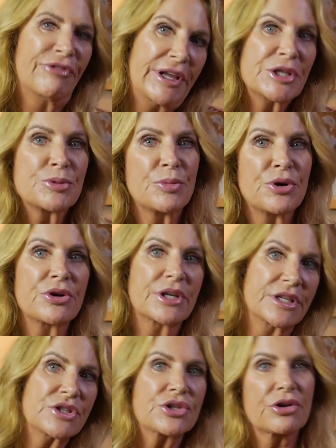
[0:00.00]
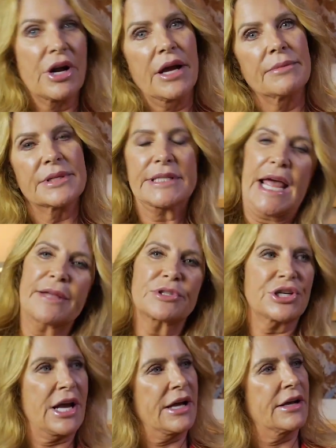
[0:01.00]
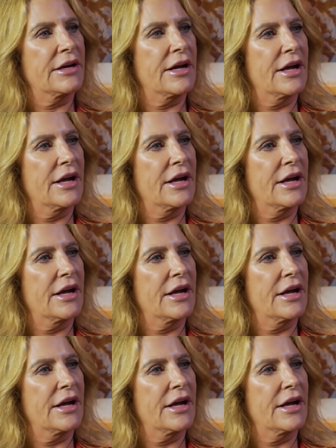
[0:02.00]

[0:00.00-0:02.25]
Facebook, Instagram, Snapchat.